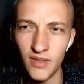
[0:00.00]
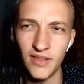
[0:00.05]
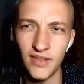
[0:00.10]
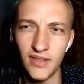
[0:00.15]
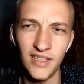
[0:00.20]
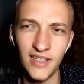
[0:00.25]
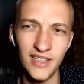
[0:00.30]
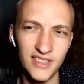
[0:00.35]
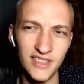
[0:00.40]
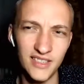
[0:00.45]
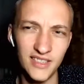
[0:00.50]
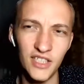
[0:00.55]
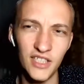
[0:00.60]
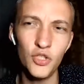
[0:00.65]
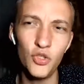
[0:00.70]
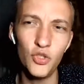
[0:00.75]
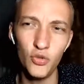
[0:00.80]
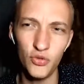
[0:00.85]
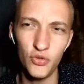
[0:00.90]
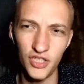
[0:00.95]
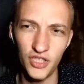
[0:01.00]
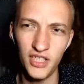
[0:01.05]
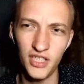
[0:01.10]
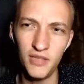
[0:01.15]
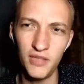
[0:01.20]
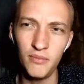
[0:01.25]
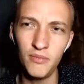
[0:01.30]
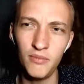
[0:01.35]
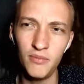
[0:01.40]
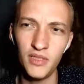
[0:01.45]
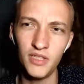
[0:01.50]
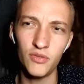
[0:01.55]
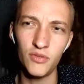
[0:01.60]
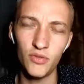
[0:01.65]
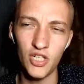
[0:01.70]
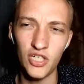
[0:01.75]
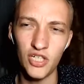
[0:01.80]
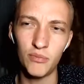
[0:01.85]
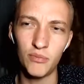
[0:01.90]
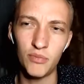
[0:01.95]
It's a new team in
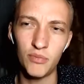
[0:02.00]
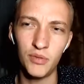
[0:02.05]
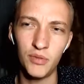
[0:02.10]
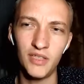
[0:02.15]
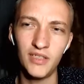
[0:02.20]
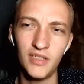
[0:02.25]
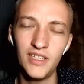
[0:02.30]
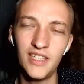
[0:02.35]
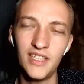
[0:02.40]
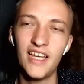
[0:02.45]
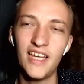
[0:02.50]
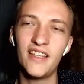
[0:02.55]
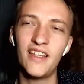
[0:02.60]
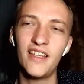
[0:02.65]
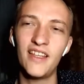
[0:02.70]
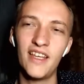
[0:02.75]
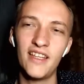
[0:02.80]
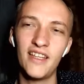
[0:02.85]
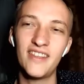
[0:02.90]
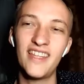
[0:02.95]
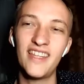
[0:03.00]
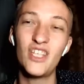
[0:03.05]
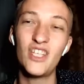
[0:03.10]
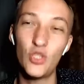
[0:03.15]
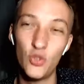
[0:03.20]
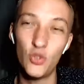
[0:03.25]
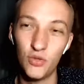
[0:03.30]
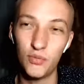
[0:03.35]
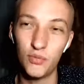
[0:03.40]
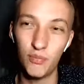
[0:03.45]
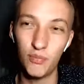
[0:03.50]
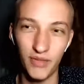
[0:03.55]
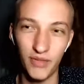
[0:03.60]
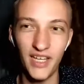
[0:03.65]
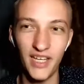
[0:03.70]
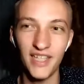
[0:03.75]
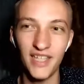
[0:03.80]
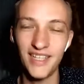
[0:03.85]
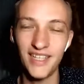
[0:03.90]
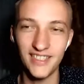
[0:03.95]
Russian Premier League, and they should play
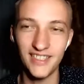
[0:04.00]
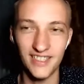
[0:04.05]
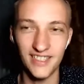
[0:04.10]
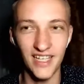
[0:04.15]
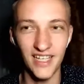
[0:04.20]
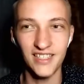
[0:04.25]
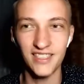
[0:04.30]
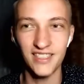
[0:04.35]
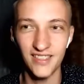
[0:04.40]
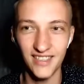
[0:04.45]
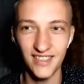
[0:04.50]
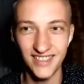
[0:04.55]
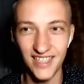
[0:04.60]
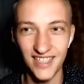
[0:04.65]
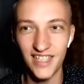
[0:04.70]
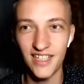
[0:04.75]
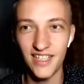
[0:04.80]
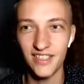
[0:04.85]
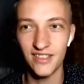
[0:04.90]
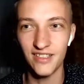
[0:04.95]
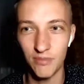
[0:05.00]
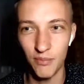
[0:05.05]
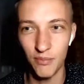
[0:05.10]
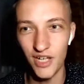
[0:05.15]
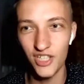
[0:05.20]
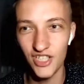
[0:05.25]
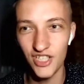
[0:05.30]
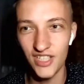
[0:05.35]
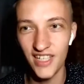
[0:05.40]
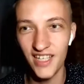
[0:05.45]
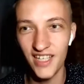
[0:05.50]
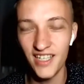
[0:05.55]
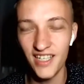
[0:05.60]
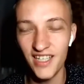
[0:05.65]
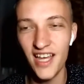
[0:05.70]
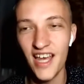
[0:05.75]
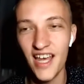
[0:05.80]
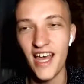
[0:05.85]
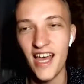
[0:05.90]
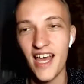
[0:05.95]
against us on the second match day.
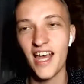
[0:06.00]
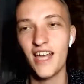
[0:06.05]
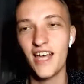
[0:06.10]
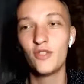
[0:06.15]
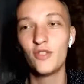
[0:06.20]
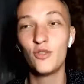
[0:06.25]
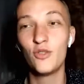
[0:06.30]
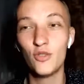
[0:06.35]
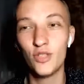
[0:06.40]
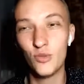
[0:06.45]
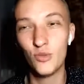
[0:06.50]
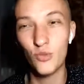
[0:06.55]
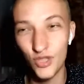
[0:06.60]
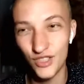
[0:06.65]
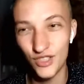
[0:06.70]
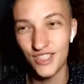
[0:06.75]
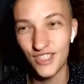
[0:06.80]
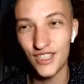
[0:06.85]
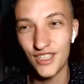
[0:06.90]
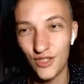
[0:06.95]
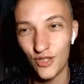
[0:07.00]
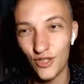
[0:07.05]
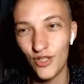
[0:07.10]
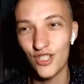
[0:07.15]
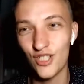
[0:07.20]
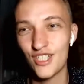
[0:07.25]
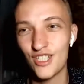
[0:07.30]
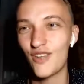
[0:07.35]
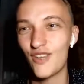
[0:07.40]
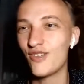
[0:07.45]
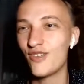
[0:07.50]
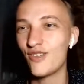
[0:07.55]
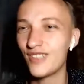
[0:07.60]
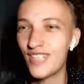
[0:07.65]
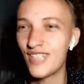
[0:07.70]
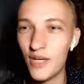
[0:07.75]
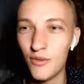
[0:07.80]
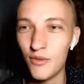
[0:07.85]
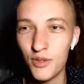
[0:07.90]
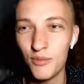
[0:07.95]
And Juran was the coach. I thought
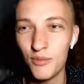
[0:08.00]
I will